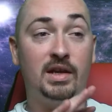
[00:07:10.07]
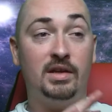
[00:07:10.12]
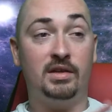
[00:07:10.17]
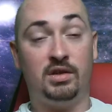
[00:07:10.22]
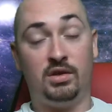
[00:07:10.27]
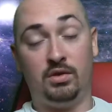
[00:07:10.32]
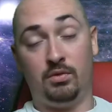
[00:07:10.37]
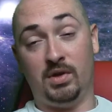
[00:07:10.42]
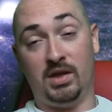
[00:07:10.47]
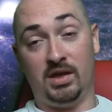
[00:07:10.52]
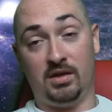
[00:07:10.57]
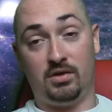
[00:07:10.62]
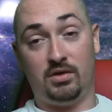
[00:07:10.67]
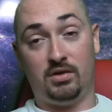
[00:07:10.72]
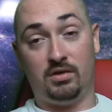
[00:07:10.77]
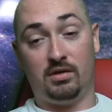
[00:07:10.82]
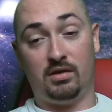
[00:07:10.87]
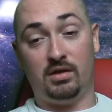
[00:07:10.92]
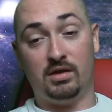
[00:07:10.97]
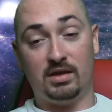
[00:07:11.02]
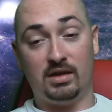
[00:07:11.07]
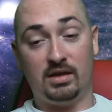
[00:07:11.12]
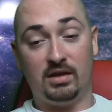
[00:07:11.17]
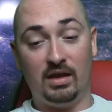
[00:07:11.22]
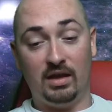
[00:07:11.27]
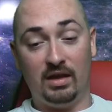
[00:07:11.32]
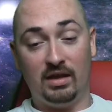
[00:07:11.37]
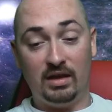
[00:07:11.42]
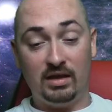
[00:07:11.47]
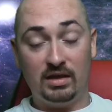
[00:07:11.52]
Switch because I
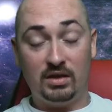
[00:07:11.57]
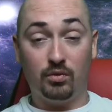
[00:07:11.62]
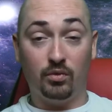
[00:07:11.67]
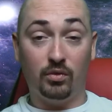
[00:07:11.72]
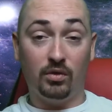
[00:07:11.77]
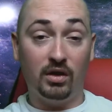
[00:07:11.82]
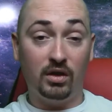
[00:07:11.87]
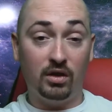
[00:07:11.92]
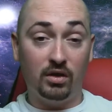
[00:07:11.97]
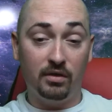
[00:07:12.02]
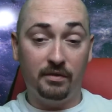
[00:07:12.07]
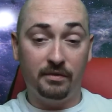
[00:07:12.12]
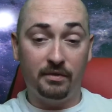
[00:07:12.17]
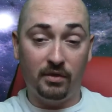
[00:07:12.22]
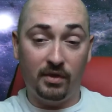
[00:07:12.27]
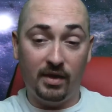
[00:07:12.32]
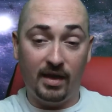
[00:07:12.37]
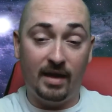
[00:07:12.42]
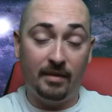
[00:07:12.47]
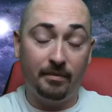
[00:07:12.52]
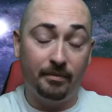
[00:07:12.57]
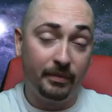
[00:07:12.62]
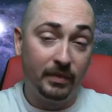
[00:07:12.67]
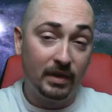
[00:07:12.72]
think it's really good for that.